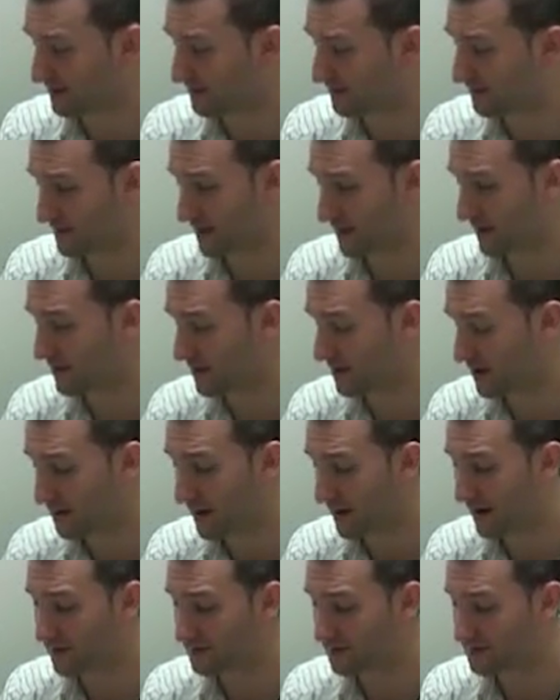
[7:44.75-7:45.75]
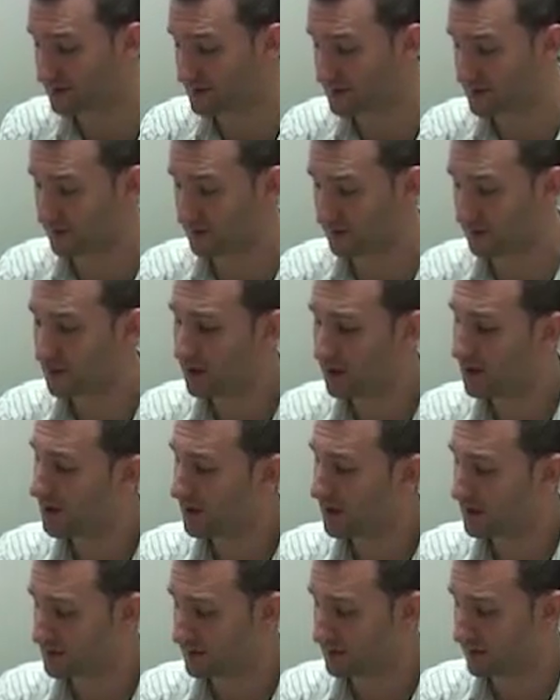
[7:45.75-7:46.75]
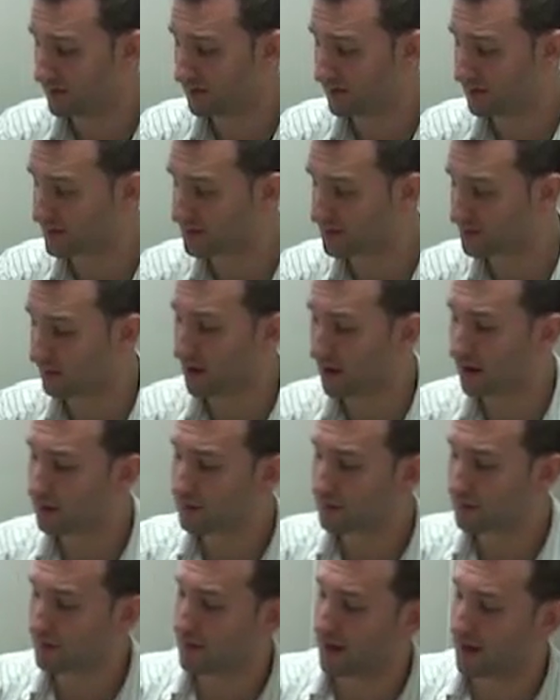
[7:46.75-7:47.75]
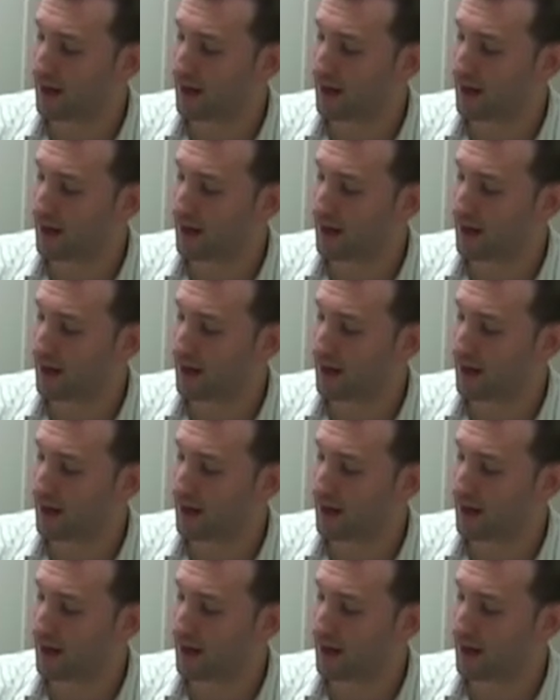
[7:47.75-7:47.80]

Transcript: and maybe your parents are still living as well.